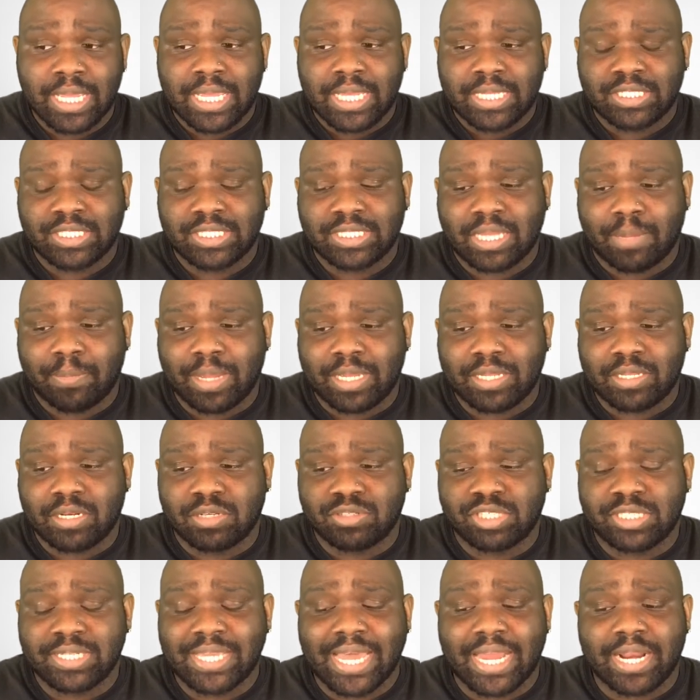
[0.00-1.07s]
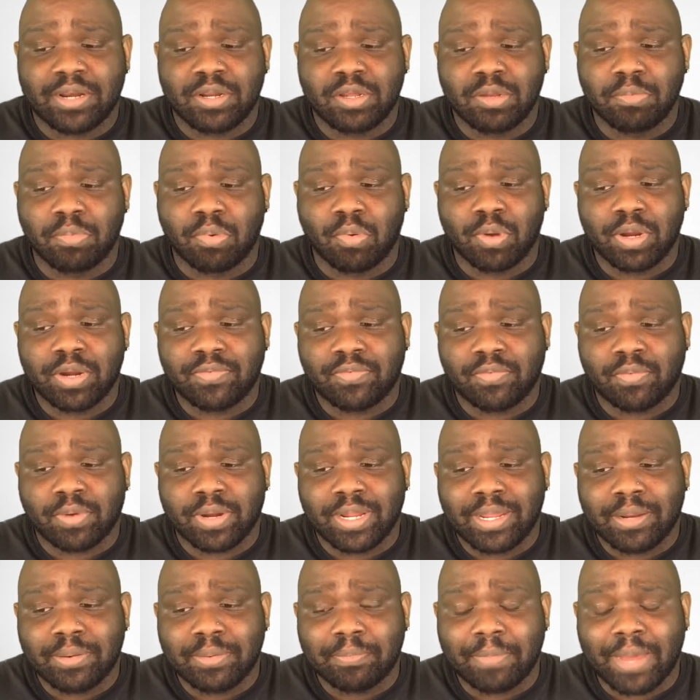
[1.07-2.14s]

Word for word: She's talking about, you know, she got a new boyfriend